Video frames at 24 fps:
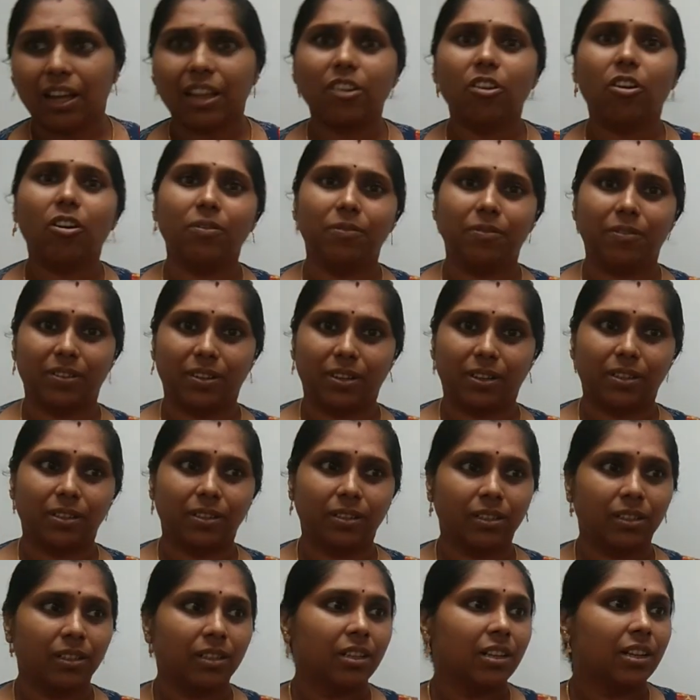An offer.
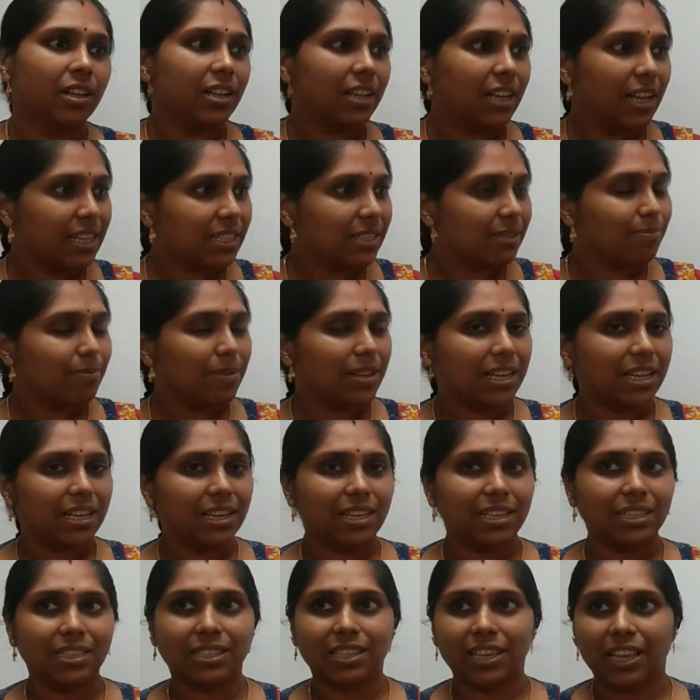Let
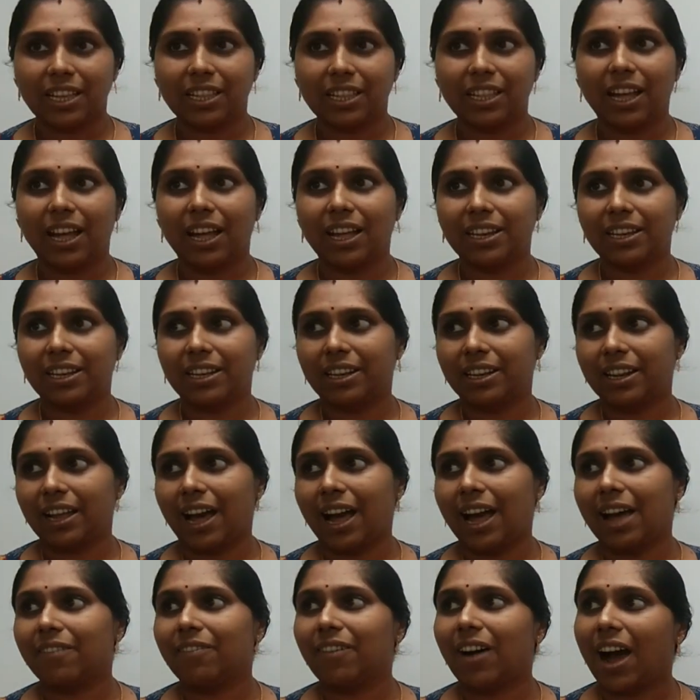me say that
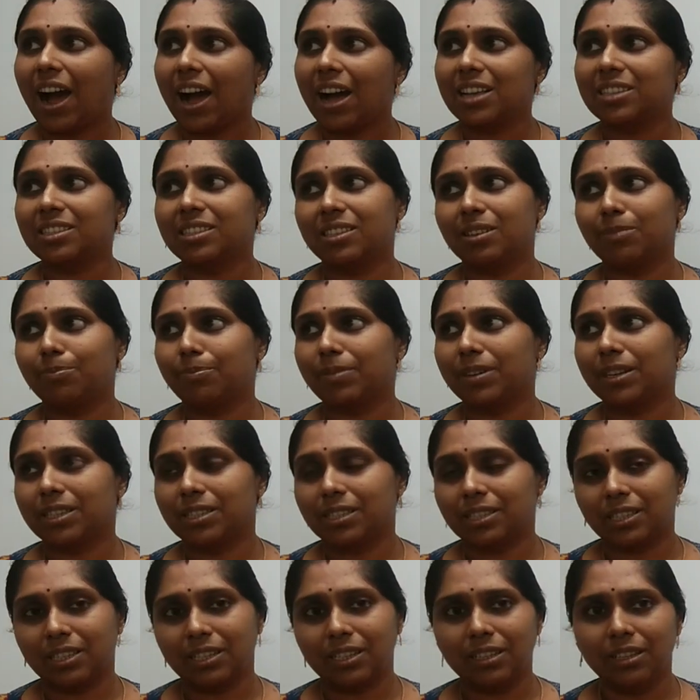I have asked a
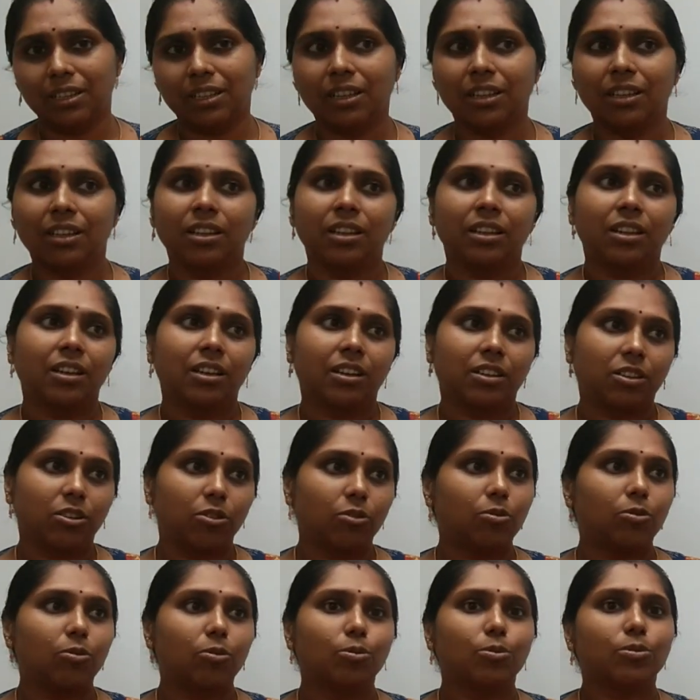person
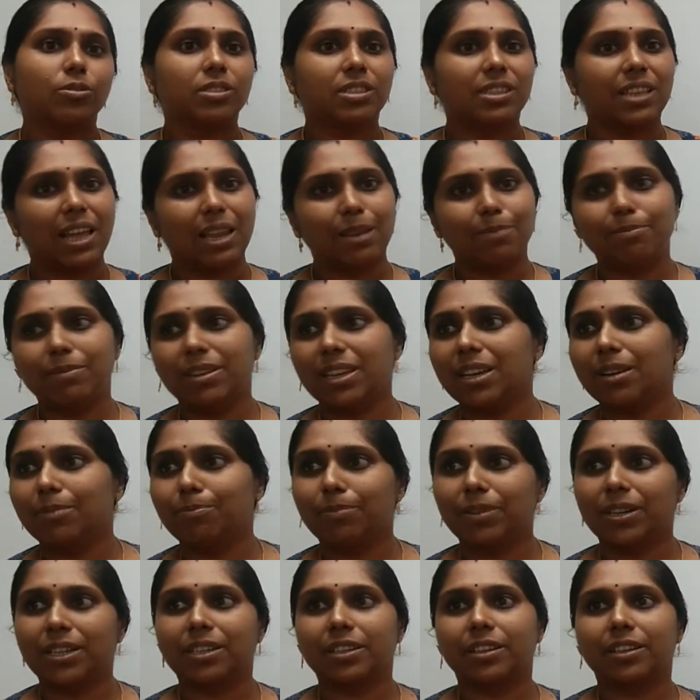to sell me a
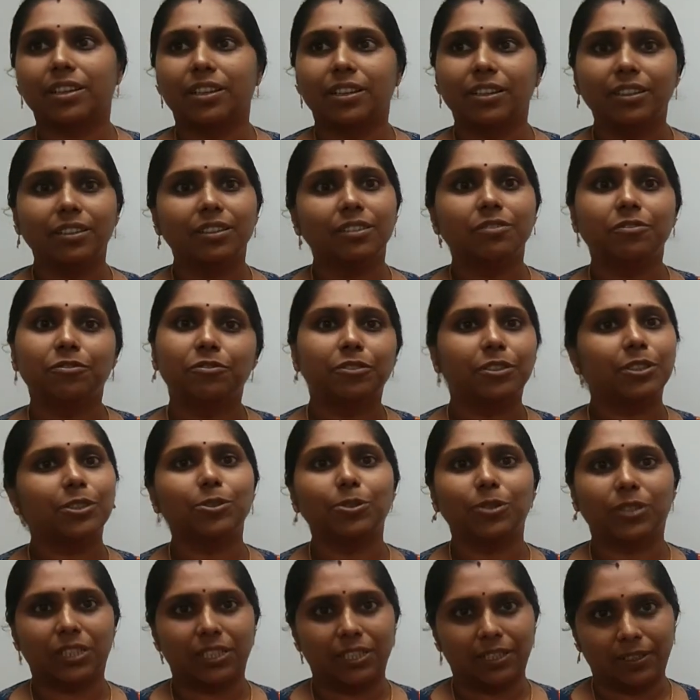particular
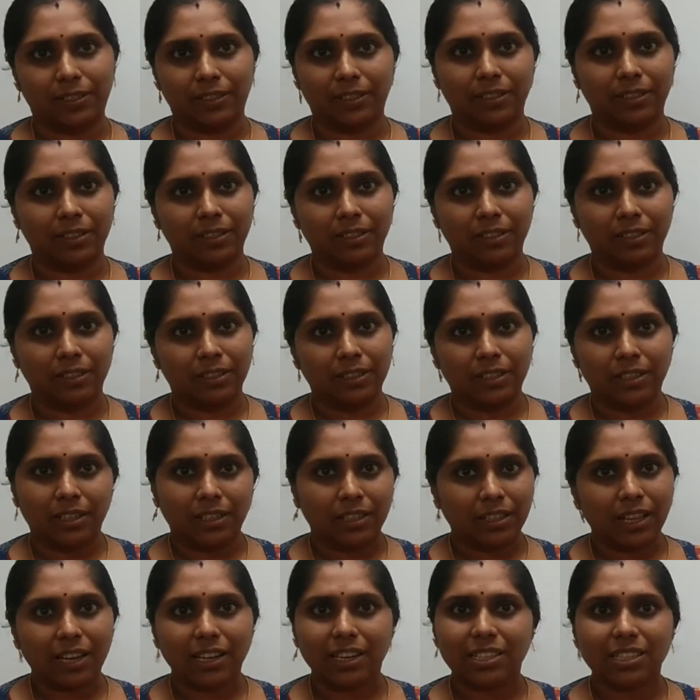fruit.
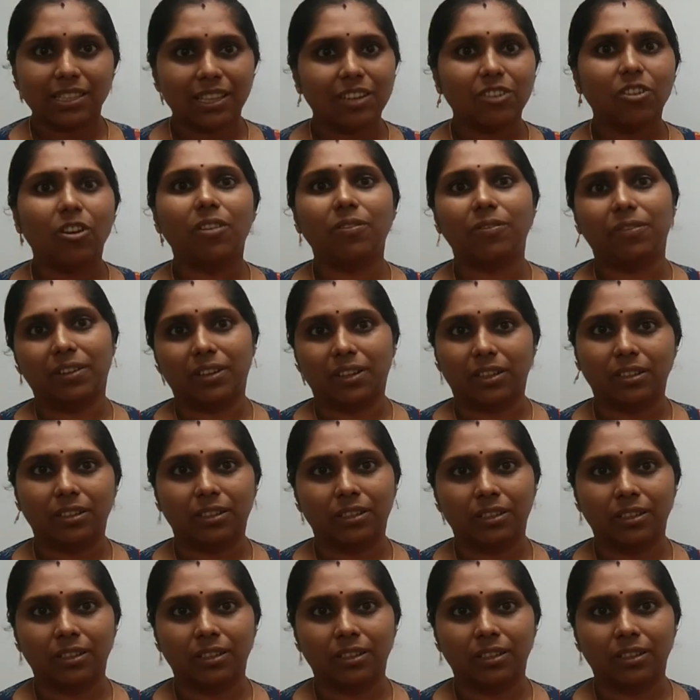That is an offer.